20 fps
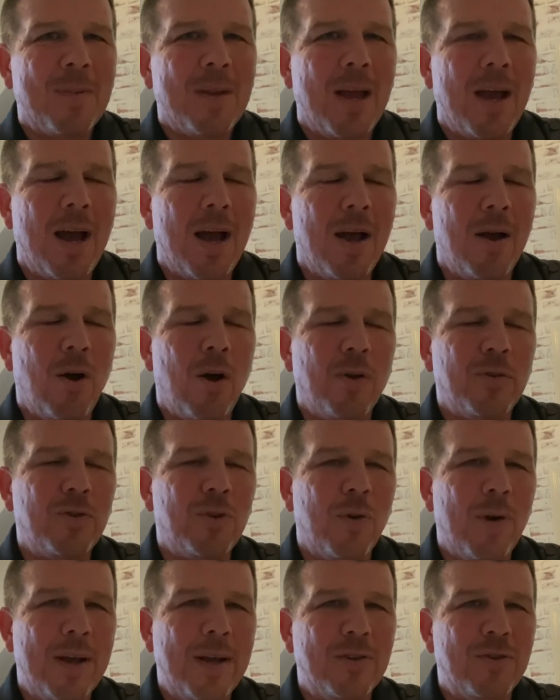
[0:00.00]
Uh,
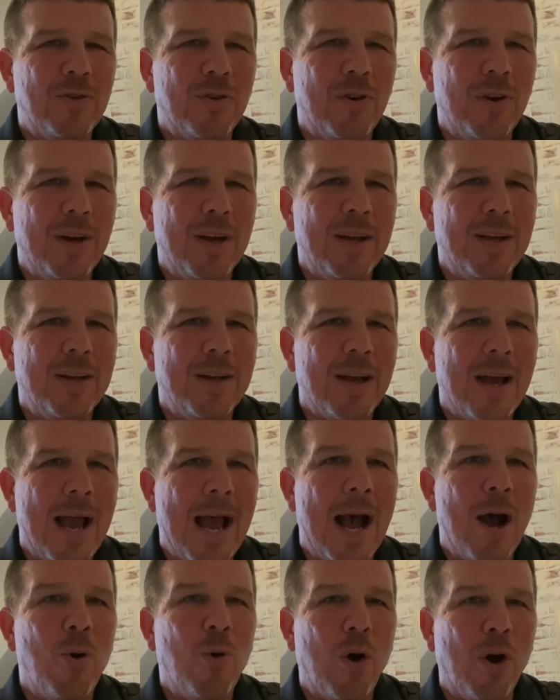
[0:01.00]
also answering,
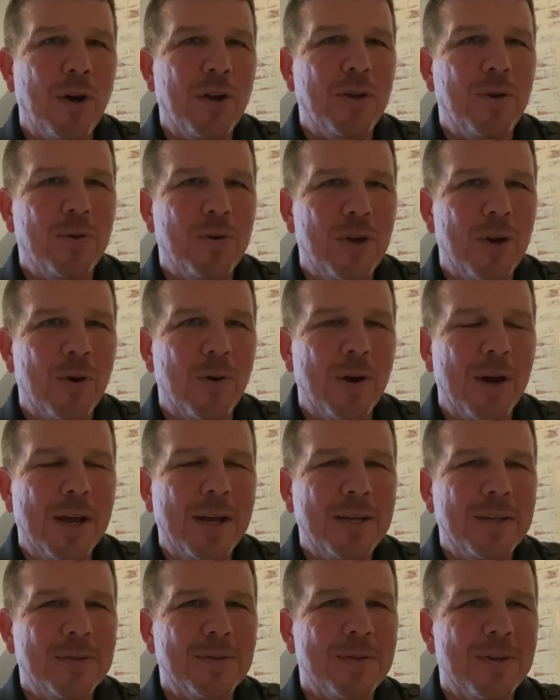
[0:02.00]
how are you
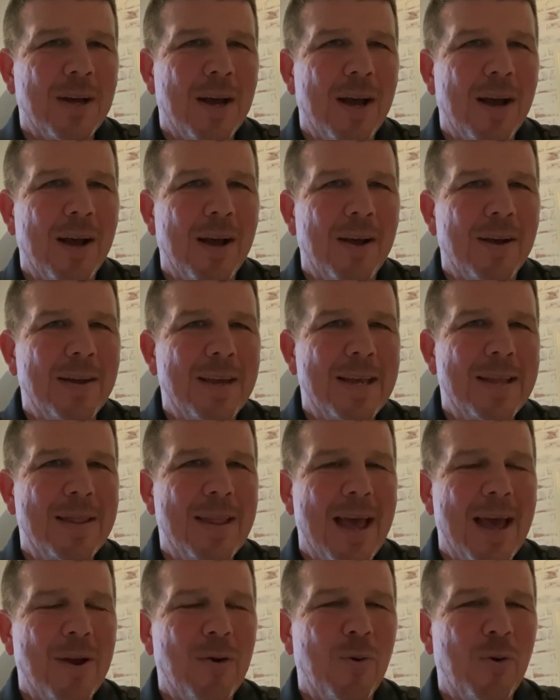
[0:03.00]
doing uh, in
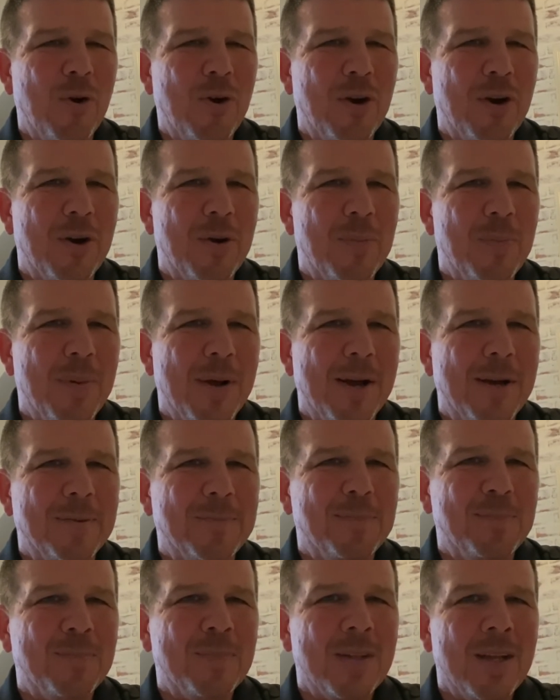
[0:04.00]
that order? But
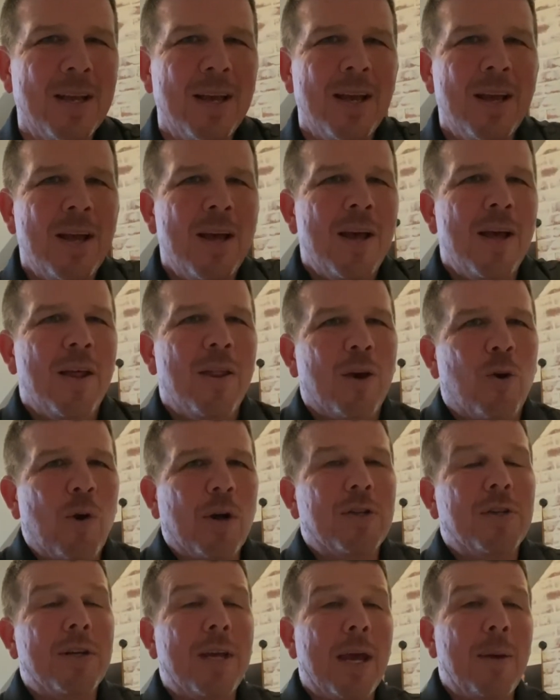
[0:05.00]
the
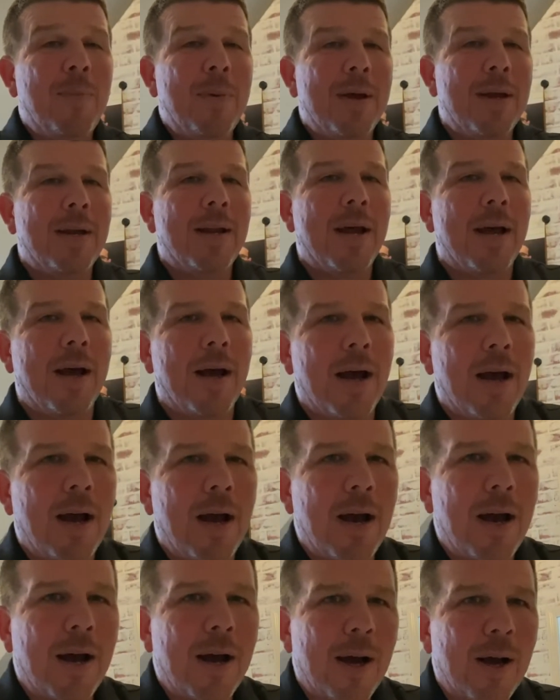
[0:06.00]
question came in,
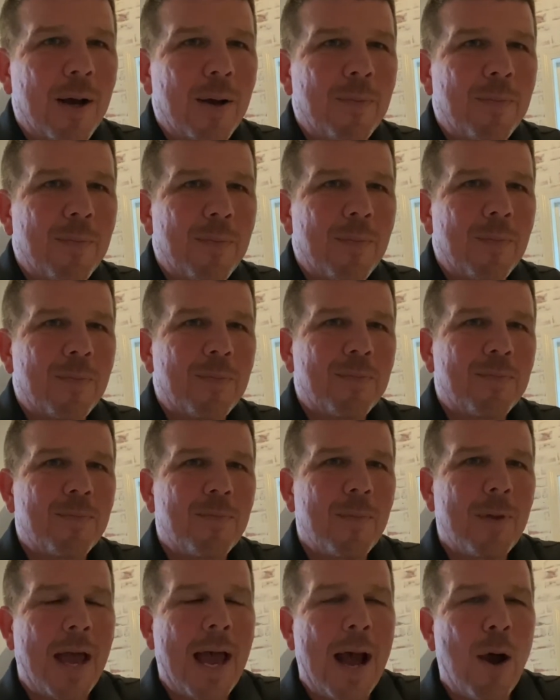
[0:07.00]
um,
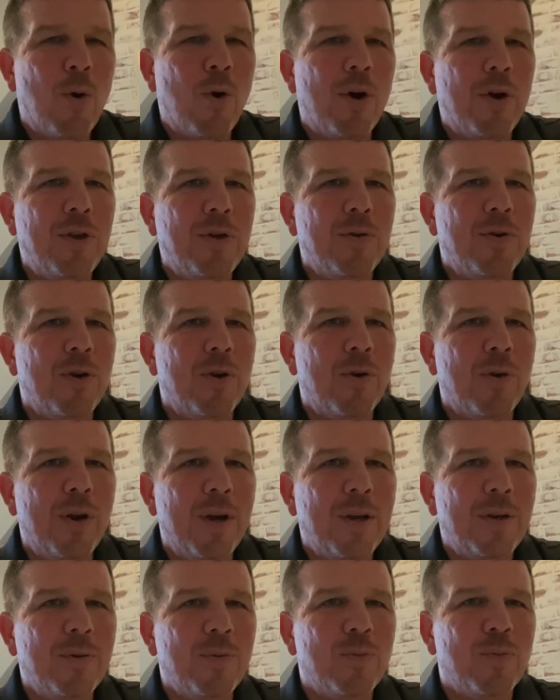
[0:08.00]
how are you
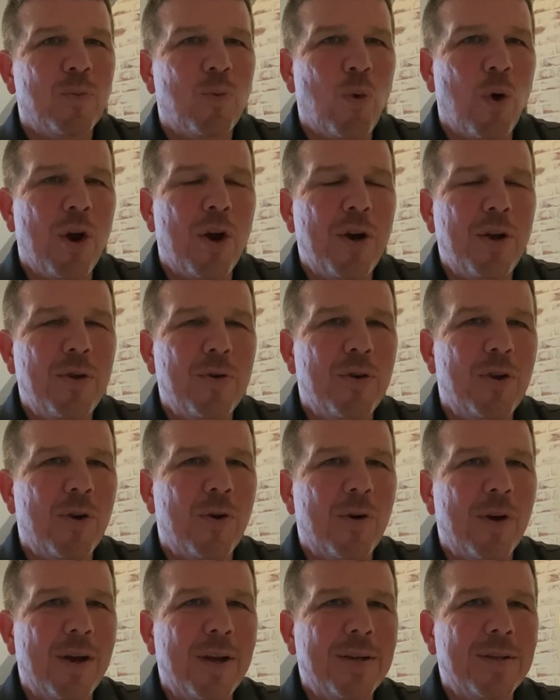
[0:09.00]
doing? What are you
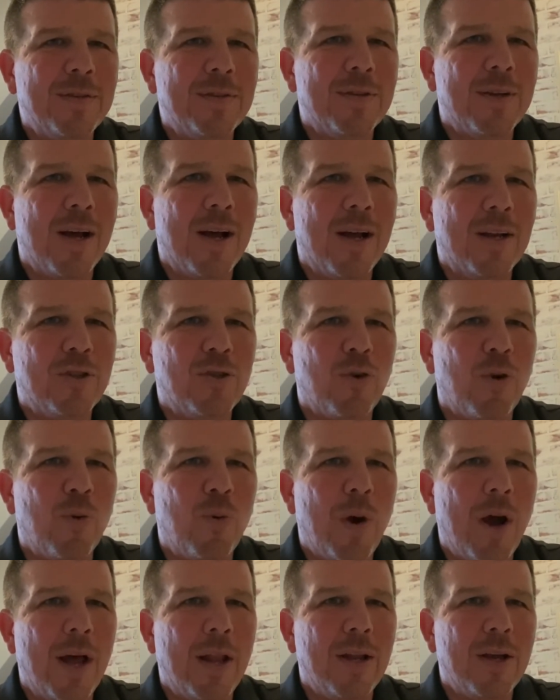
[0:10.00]
doing? Uh, a short
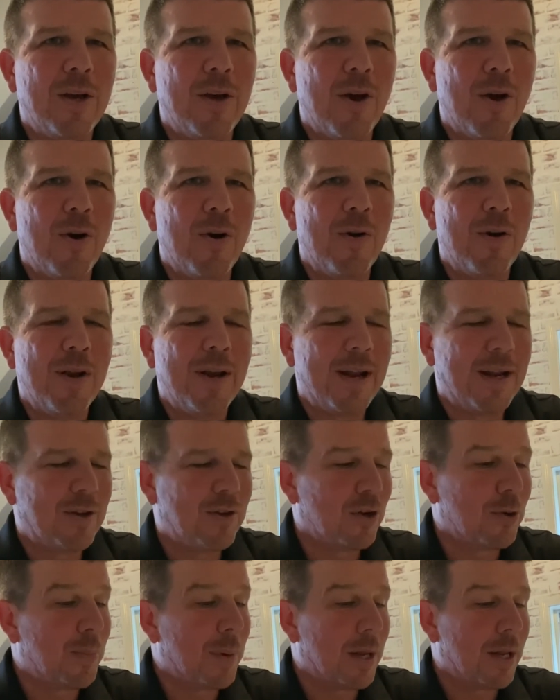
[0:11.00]
while ago, and it
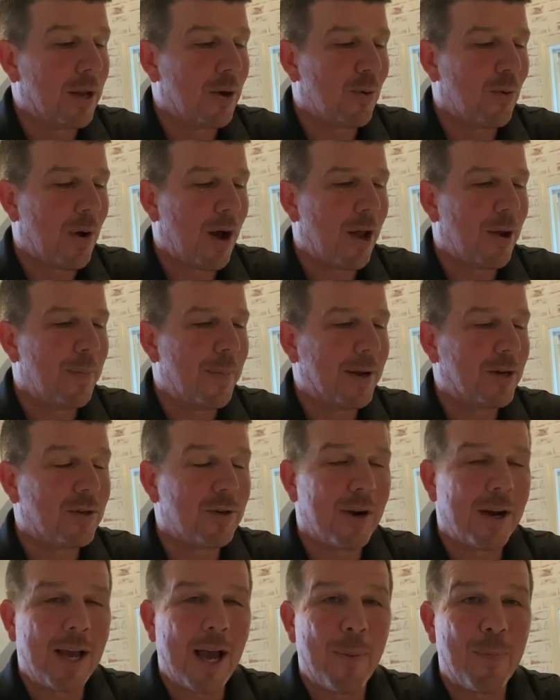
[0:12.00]
took me a little while to make
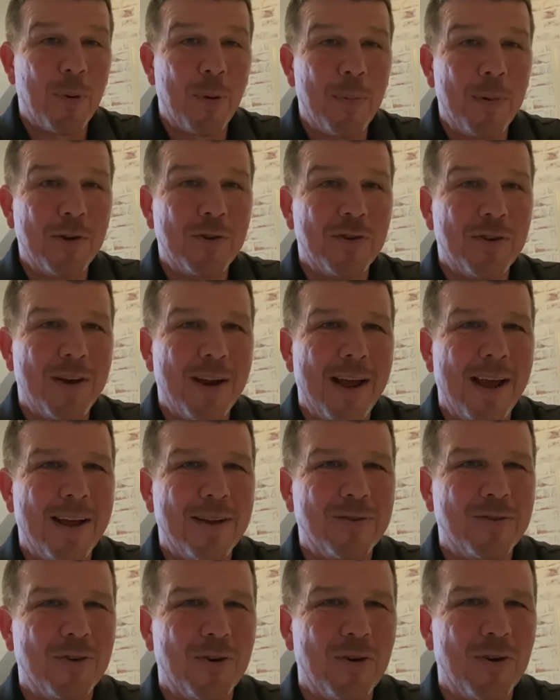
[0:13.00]
sure I got permission to
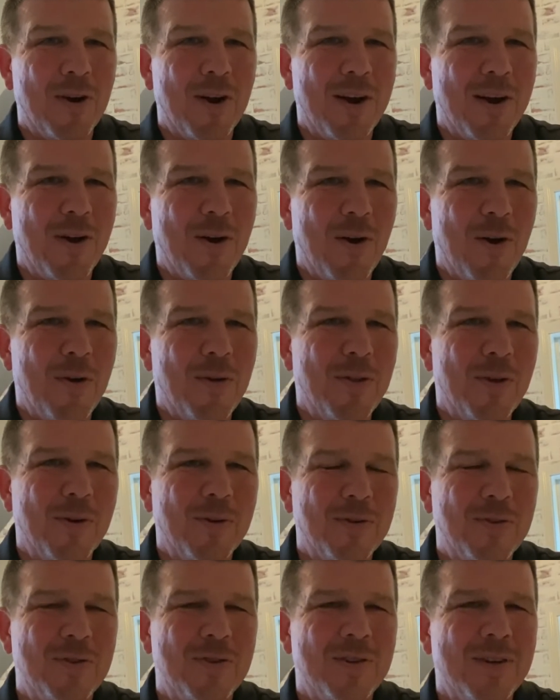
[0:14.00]
answer uh, all
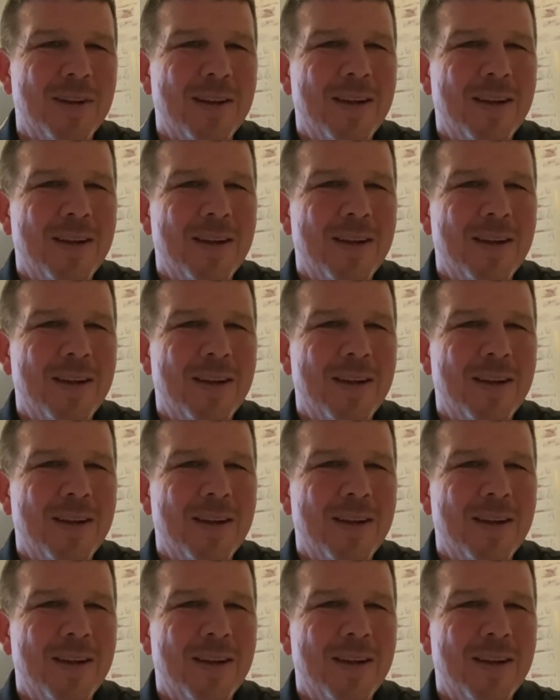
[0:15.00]
those